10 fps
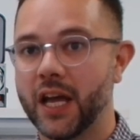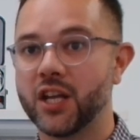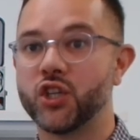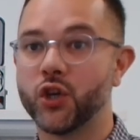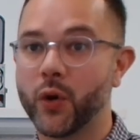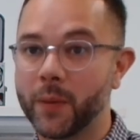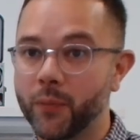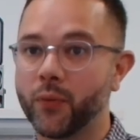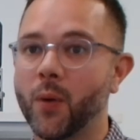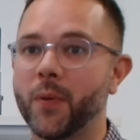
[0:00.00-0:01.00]
Ensuring
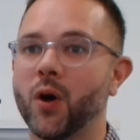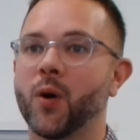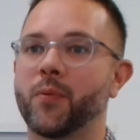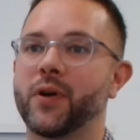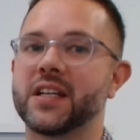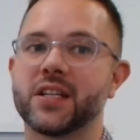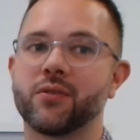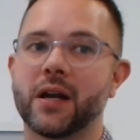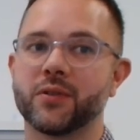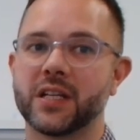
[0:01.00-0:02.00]
proper operator
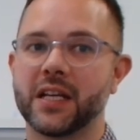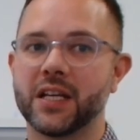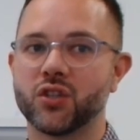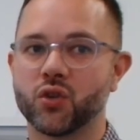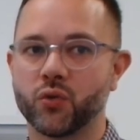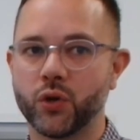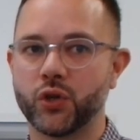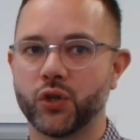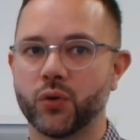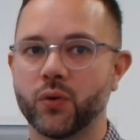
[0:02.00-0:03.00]
grounding is
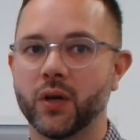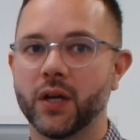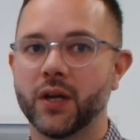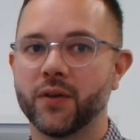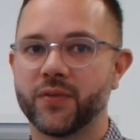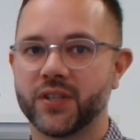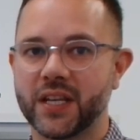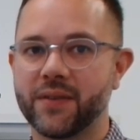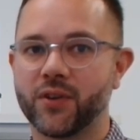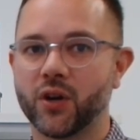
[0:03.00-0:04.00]
crucial for
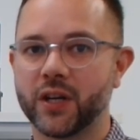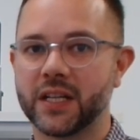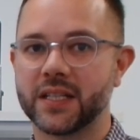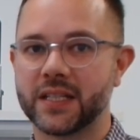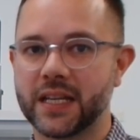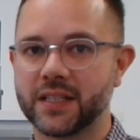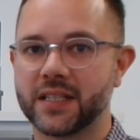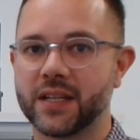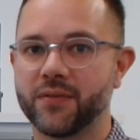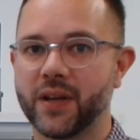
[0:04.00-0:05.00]
safeguarding
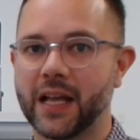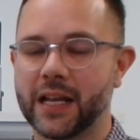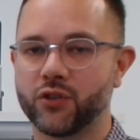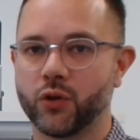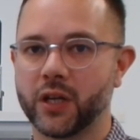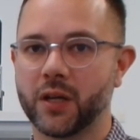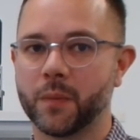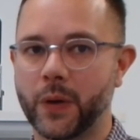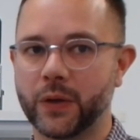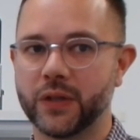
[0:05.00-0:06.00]
sensitive electronic
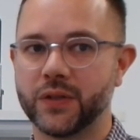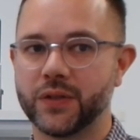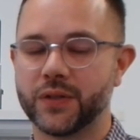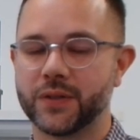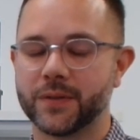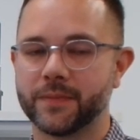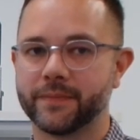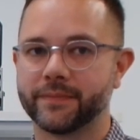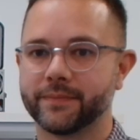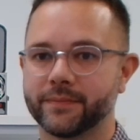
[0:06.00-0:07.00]
components.
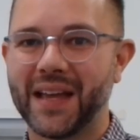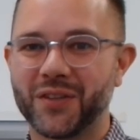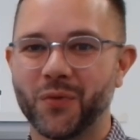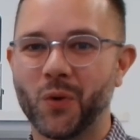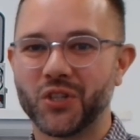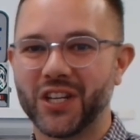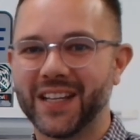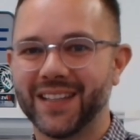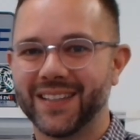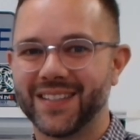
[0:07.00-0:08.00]
Thanks for
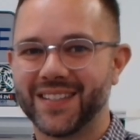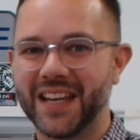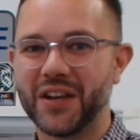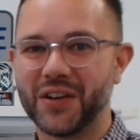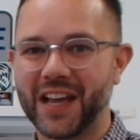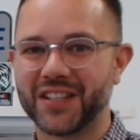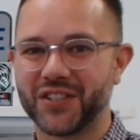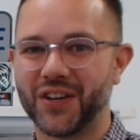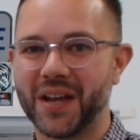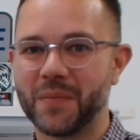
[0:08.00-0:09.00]
watching. See you next
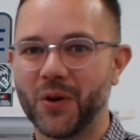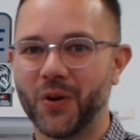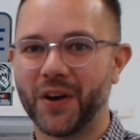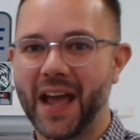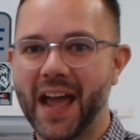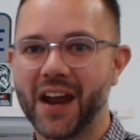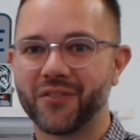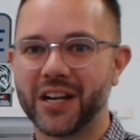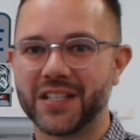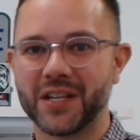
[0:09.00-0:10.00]
time on Hair
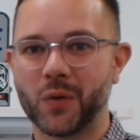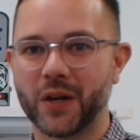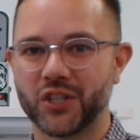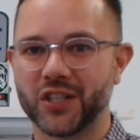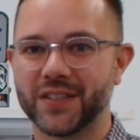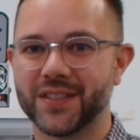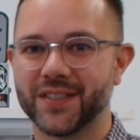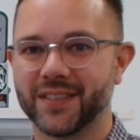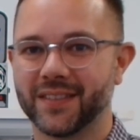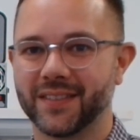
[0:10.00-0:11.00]
Raising Questions.